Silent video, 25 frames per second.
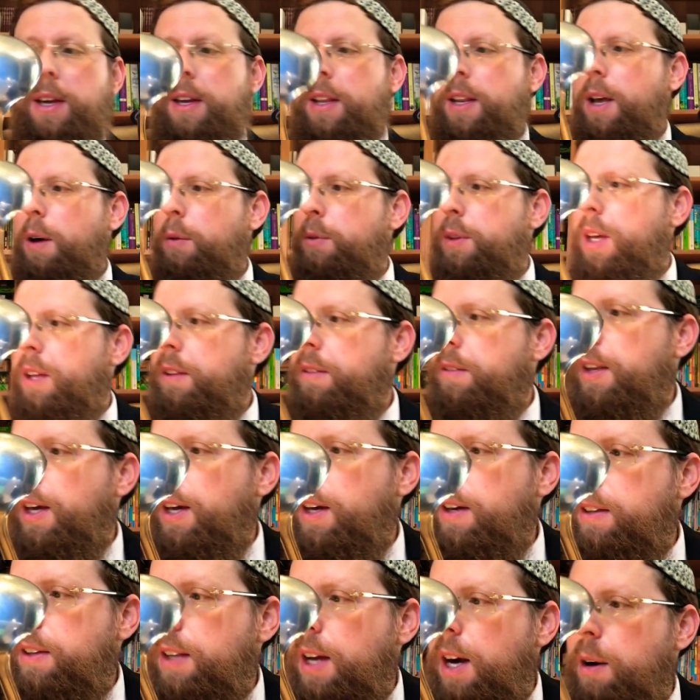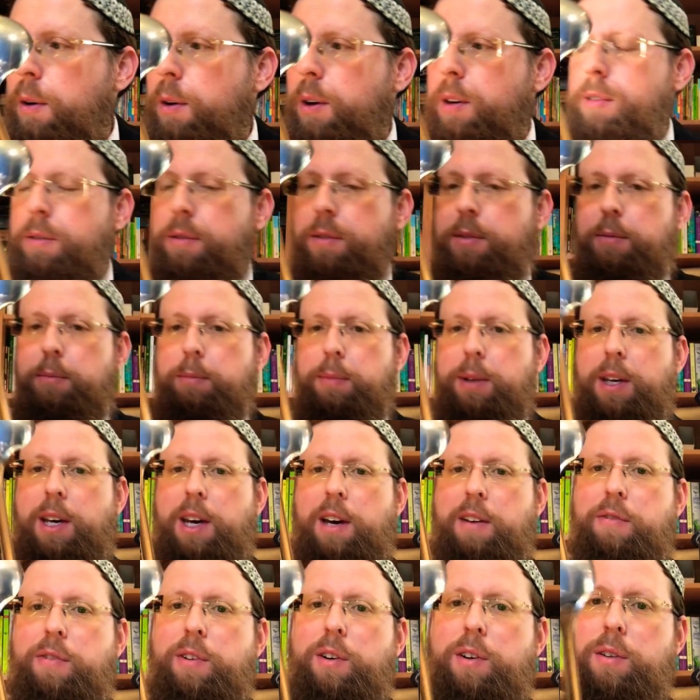Now then, take a towel. Be
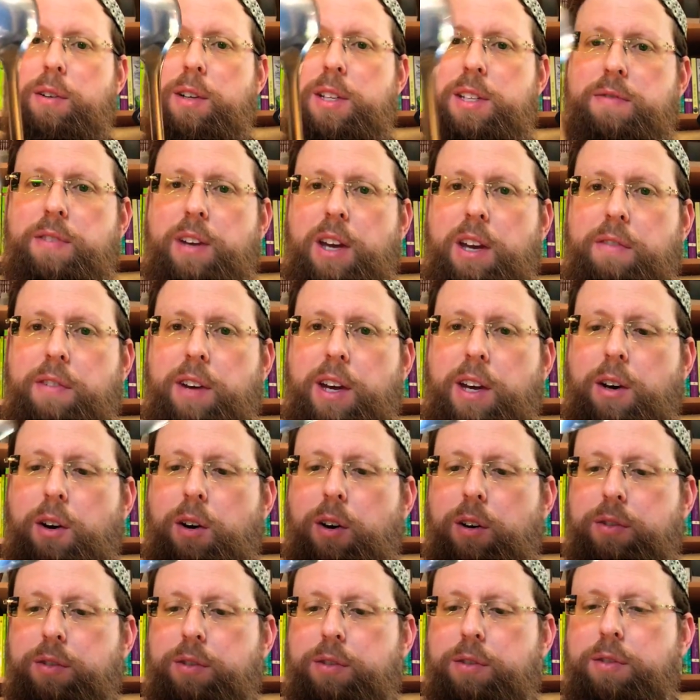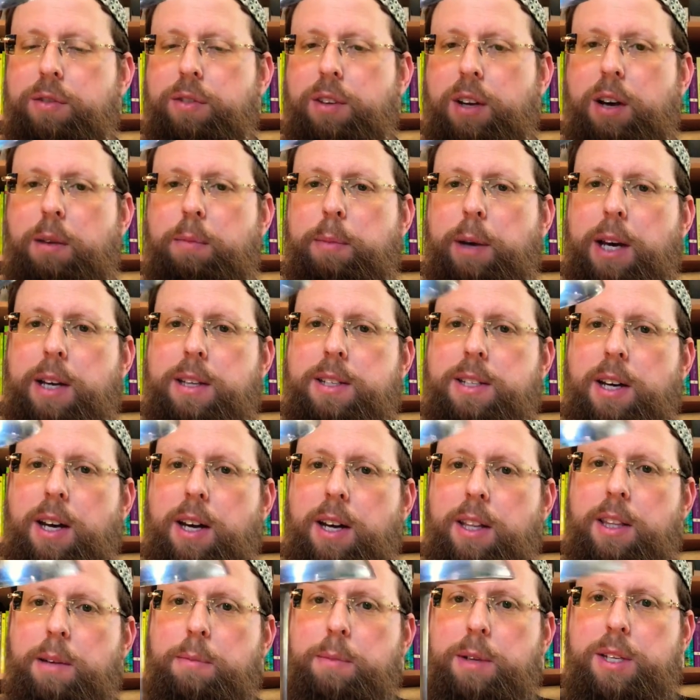careful. It's very hot. Chamira
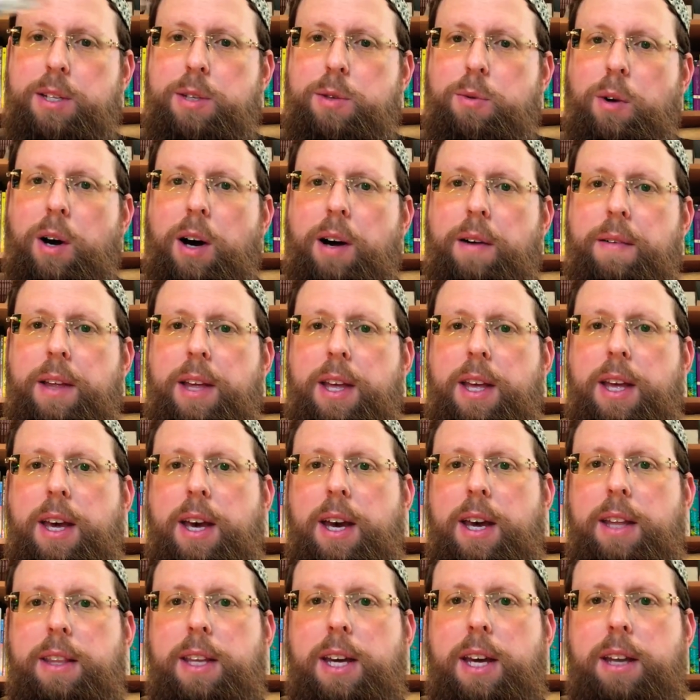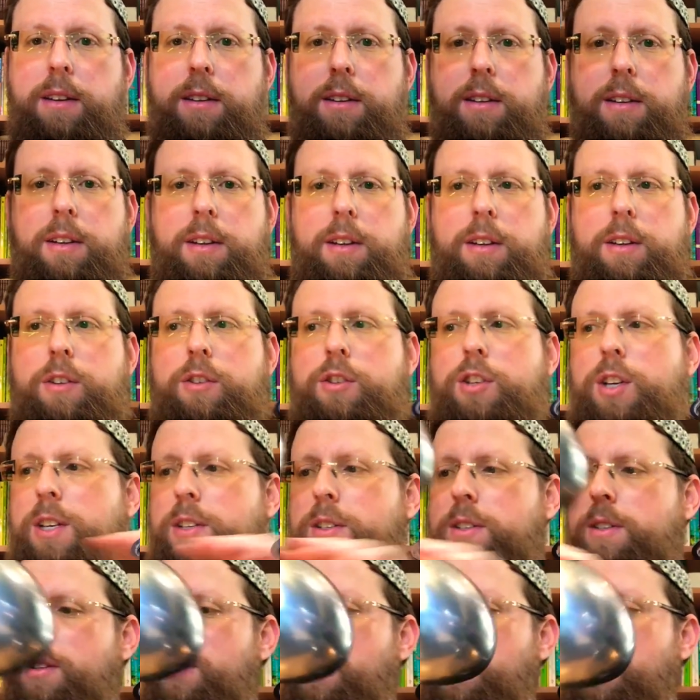sakanta misura. And then
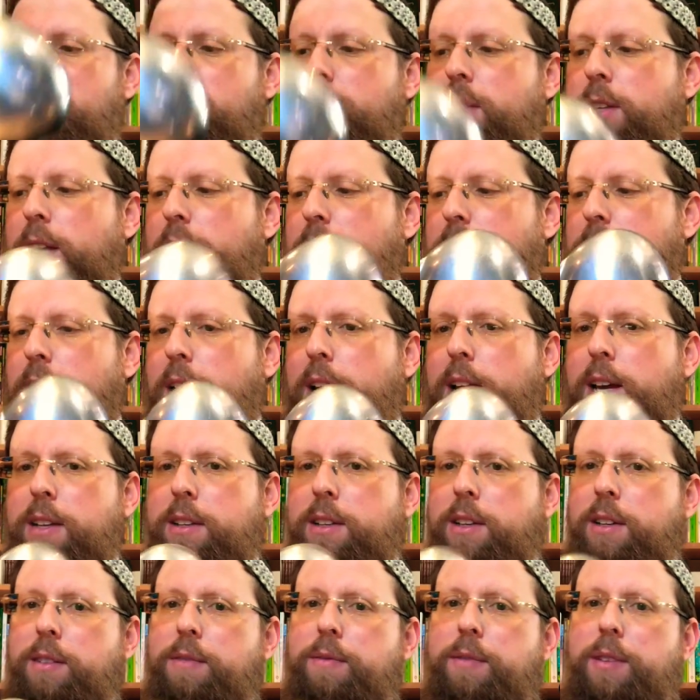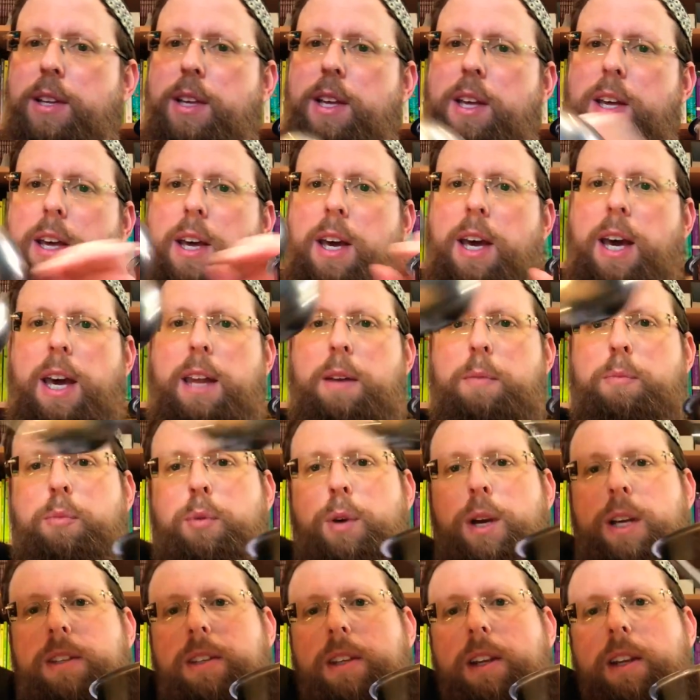just take the ladle and
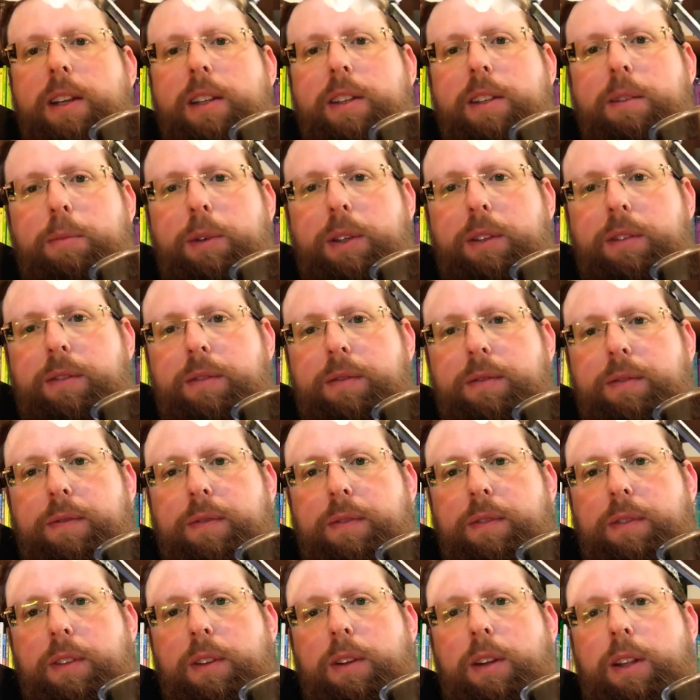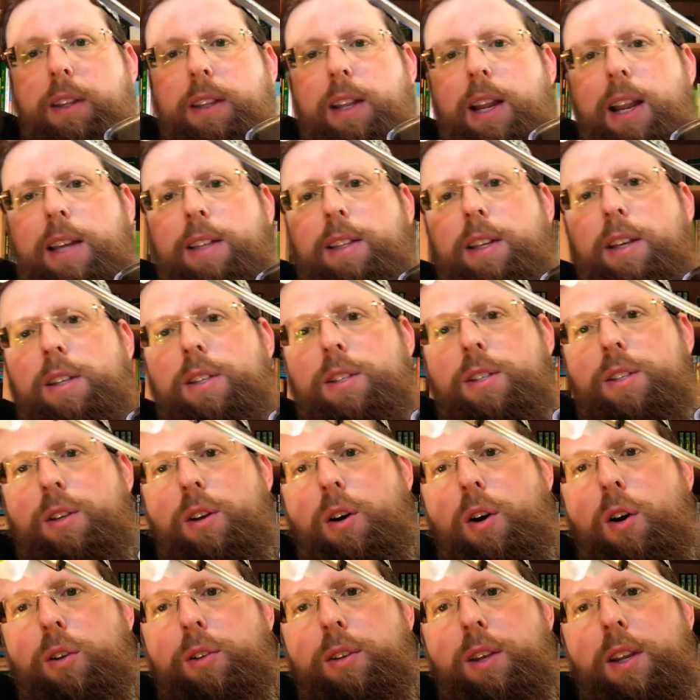press a little bit. The ladle is
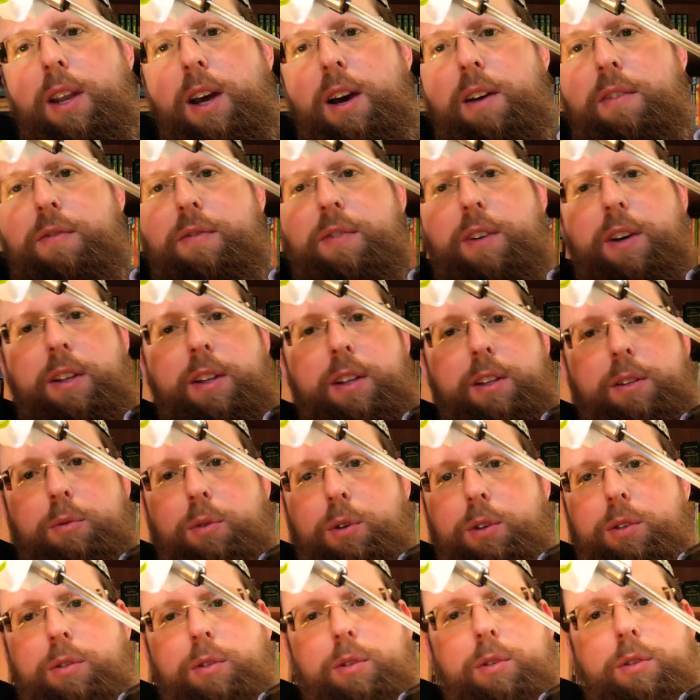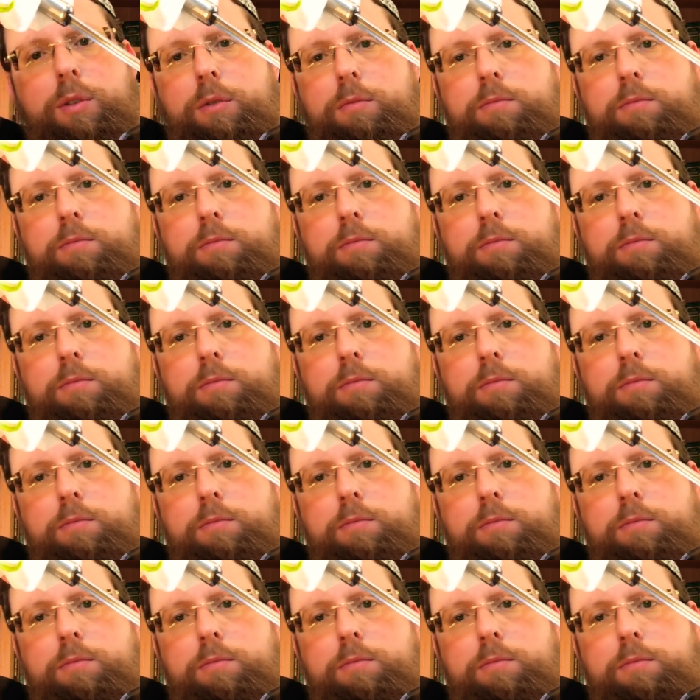hot enough, and it won't.